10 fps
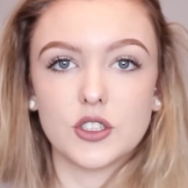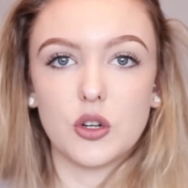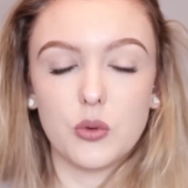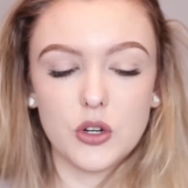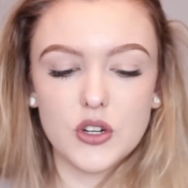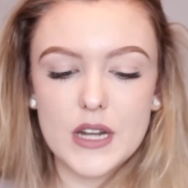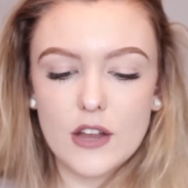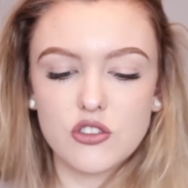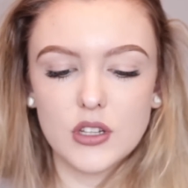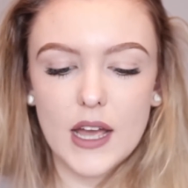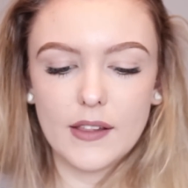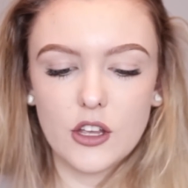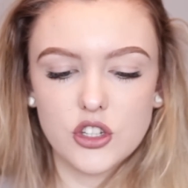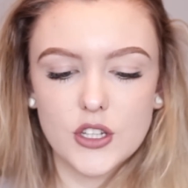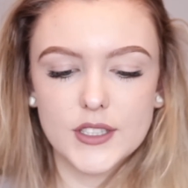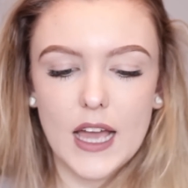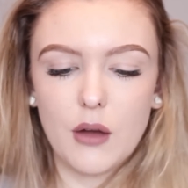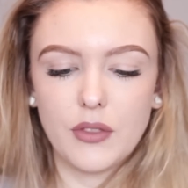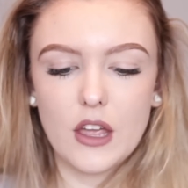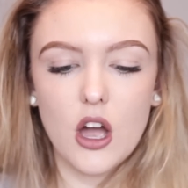So your natural eyelashes,
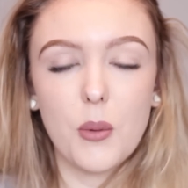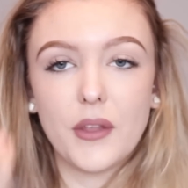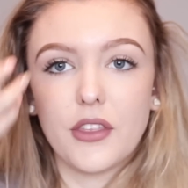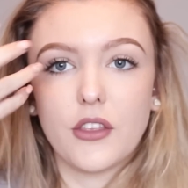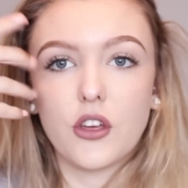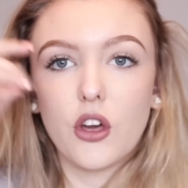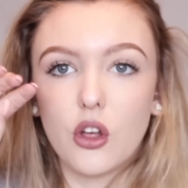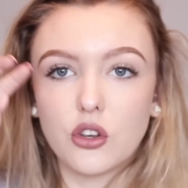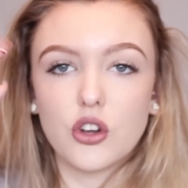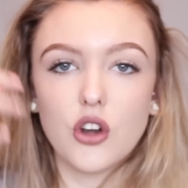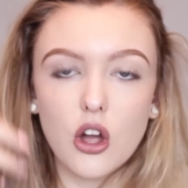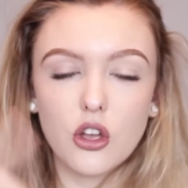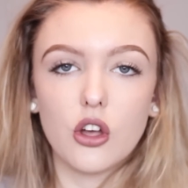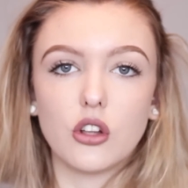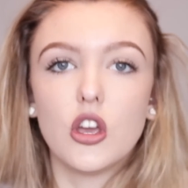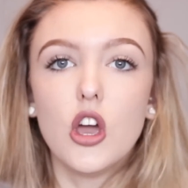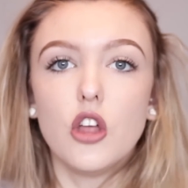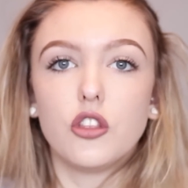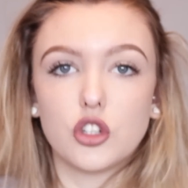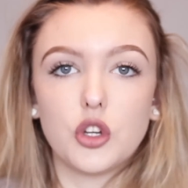how they are, whether they're curled or not curled,
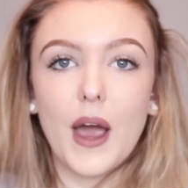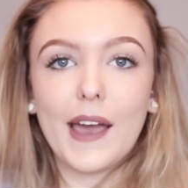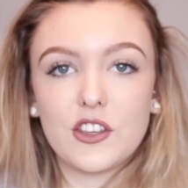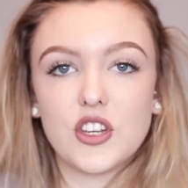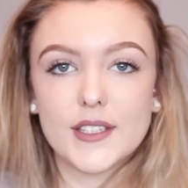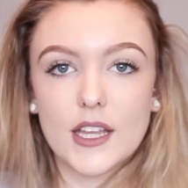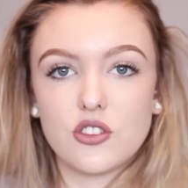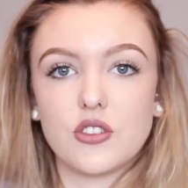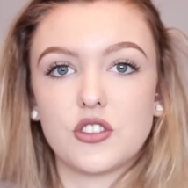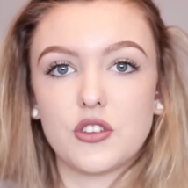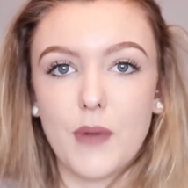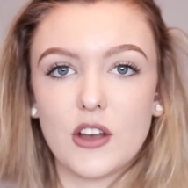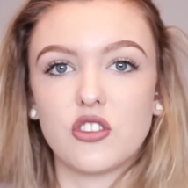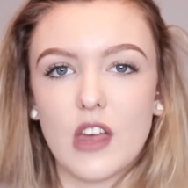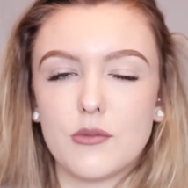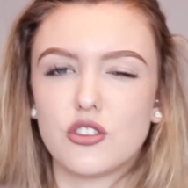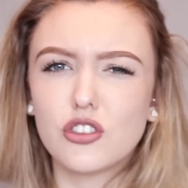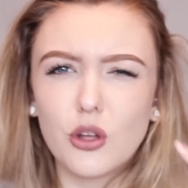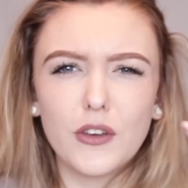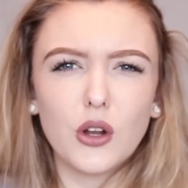they'll do eyelash extensions to match them,
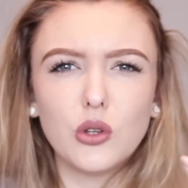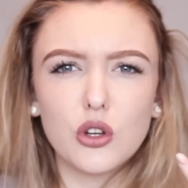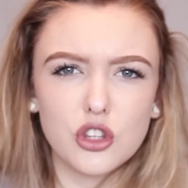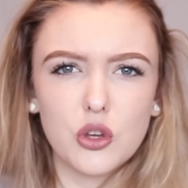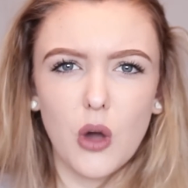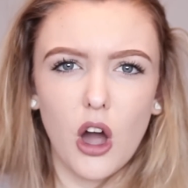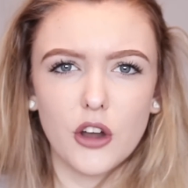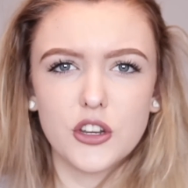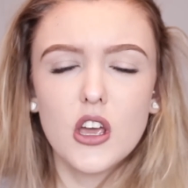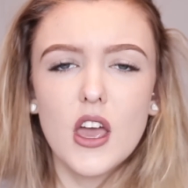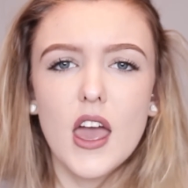just so they don't look too odd.